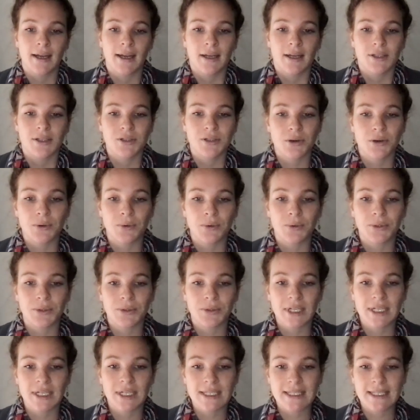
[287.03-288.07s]
So you
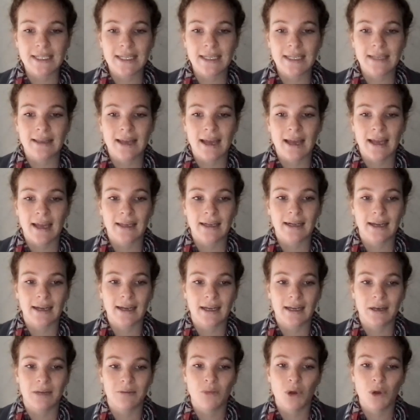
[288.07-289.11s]
can see that
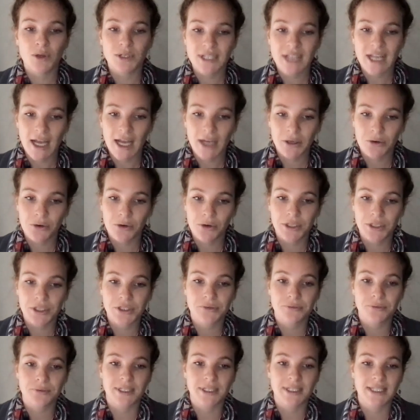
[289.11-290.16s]
most
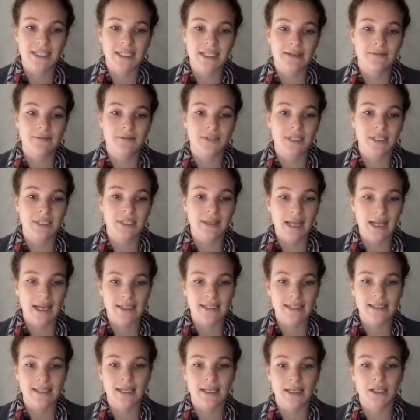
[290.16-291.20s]
categories received
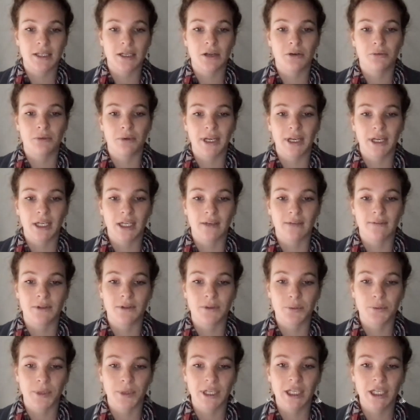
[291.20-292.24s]
less than a rating of
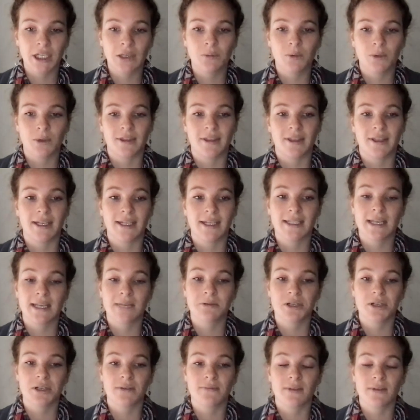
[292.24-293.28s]
3, with the
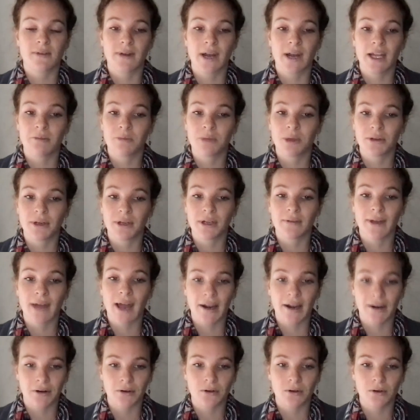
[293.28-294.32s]
exception of the viability of
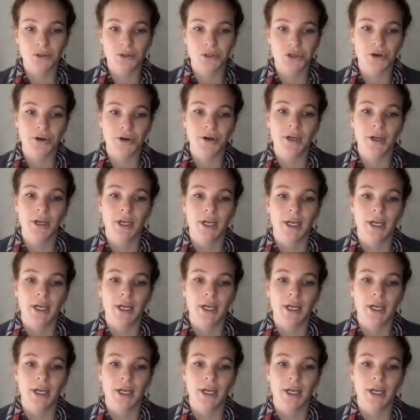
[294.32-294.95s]
agriculture,